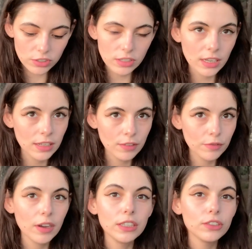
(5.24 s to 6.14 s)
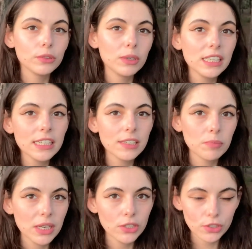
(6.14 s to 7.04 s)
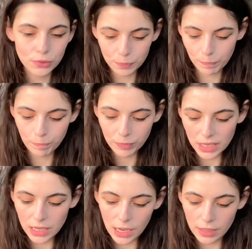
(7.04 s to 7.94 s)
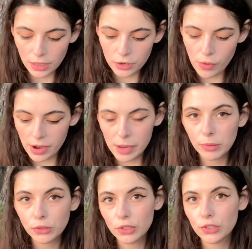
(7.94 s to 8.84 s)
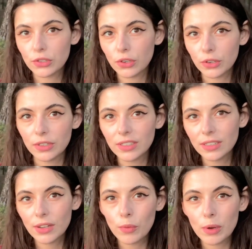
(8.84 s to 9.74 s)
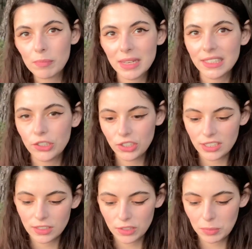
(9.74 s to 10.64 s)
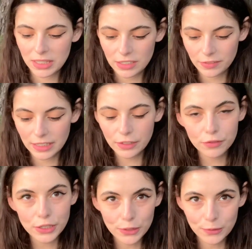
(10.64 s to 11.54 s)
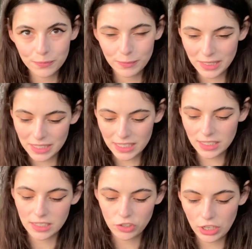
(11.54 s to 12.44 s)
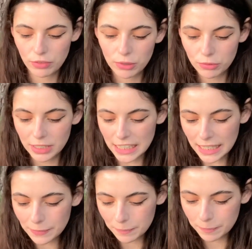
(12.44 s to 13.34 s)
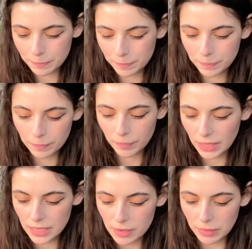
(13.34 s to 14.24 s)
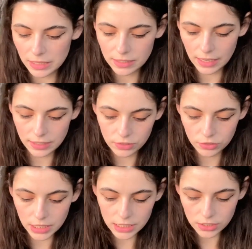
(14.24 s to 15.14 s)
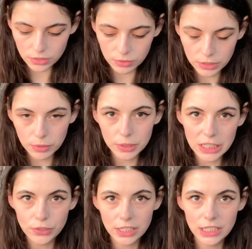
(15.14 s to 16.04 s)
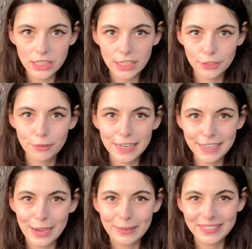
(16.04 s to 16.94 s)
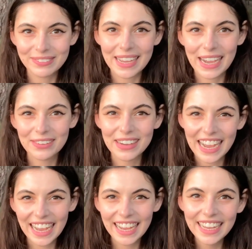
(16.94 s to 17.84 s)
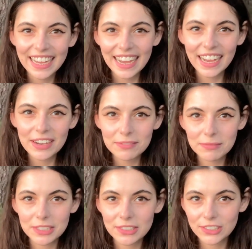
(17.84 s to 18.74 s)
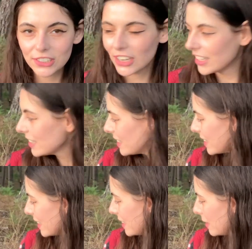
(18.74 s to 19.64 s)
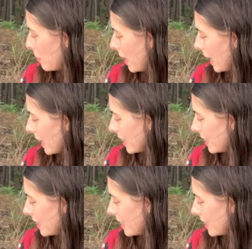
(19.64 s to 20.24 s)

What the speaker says: that it'll find you when it is meant to, and that you are able to discern what messages are specifically for you. This is a general reading. Let's get straight into it. What do you need to hear right now? And we have Mr. Chunks in the back.